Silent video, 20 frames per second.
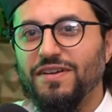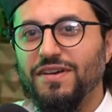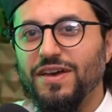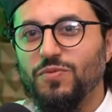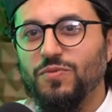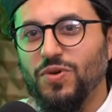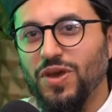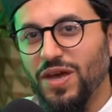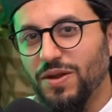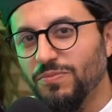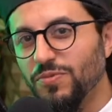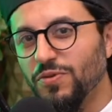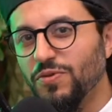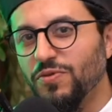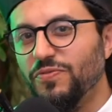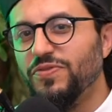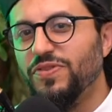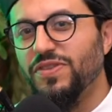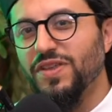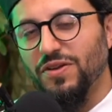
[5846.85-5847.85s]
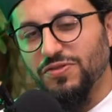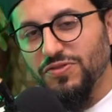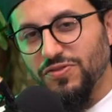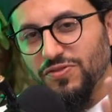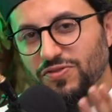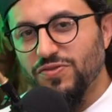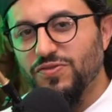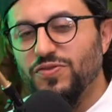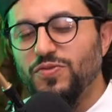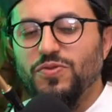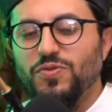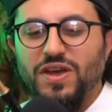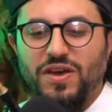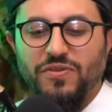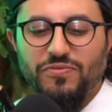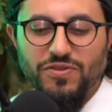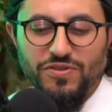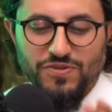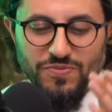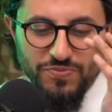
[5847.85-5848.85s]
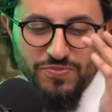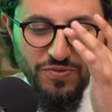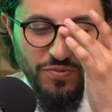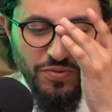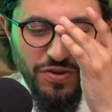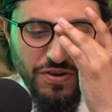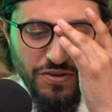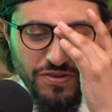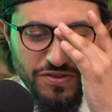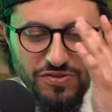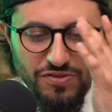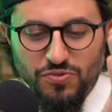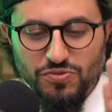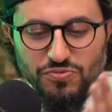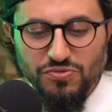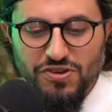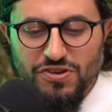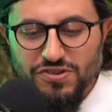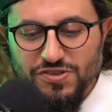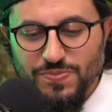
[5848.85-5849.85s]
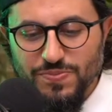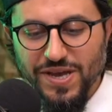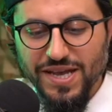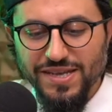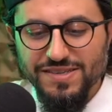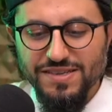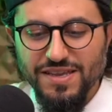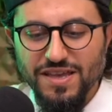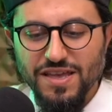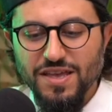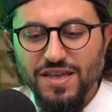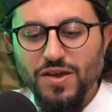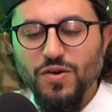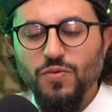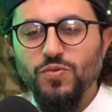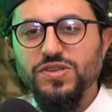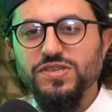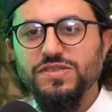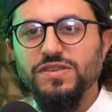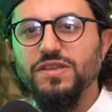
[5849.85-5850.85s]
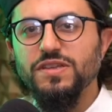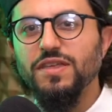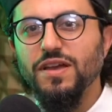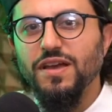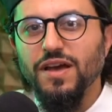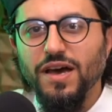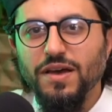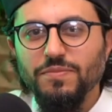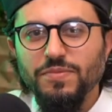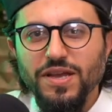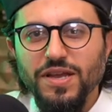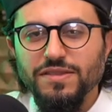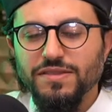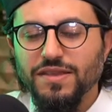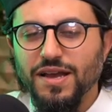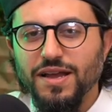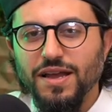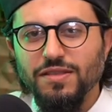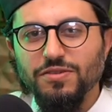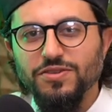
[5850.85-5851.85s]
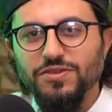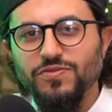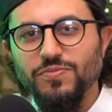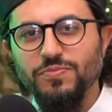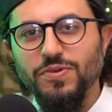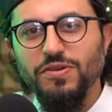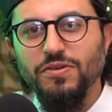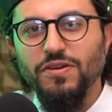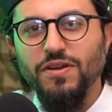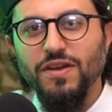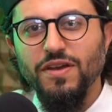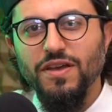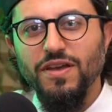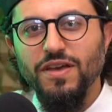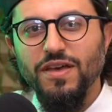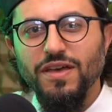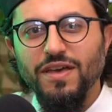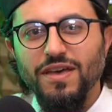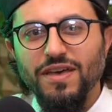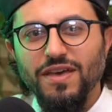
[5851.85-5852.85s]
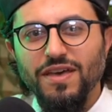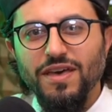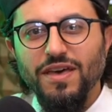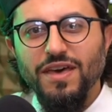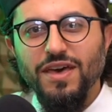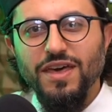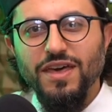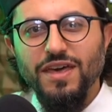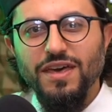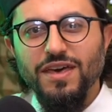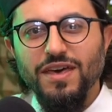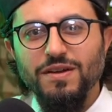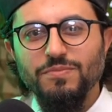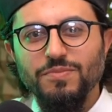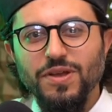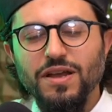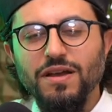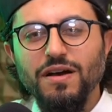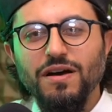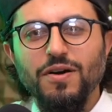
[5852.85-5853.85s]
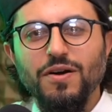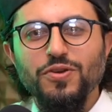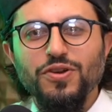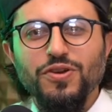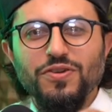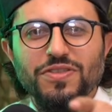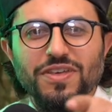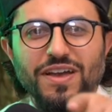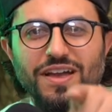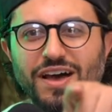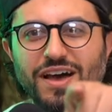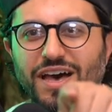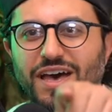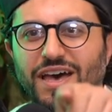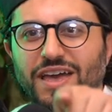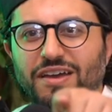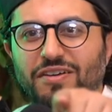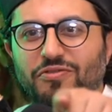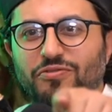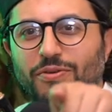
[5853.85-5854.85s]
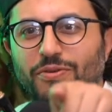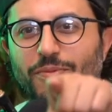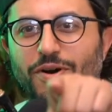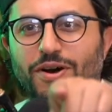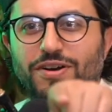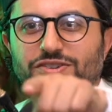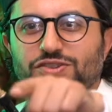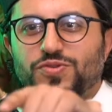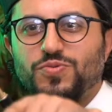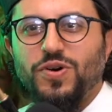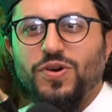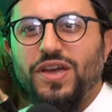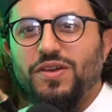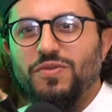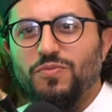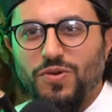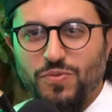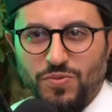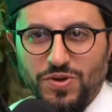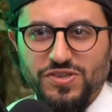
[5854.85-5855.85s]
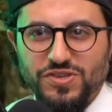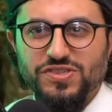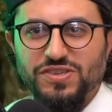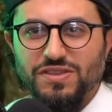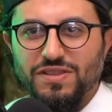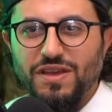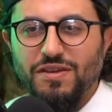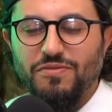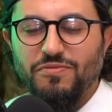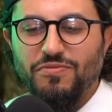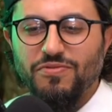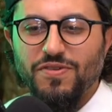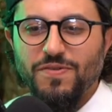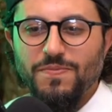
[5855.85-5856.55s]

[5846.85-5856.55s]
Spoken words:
And we had moved. Now, 2.5 years, 2 years, 2-3 years past. We see the guy. I'm like, that guy looks familiar. And I'm like, oh, you're the guy from Archway, where we used to live.